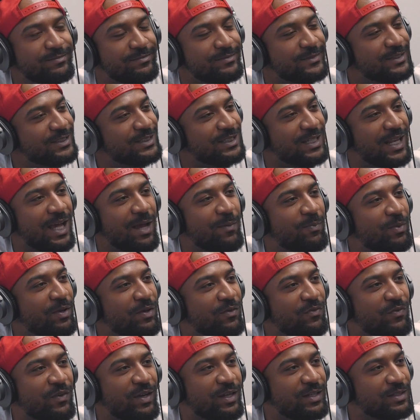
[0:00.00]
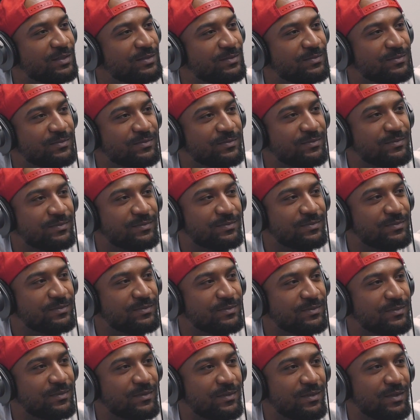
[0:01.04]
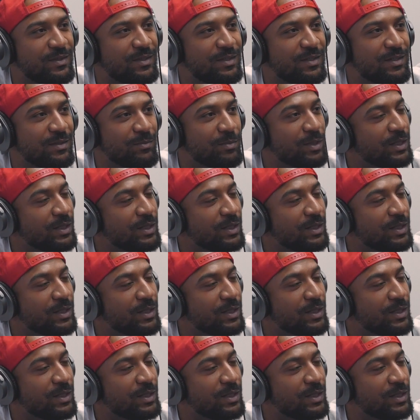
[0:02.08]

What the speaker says: It's messed up. It's a messed up part of life, man.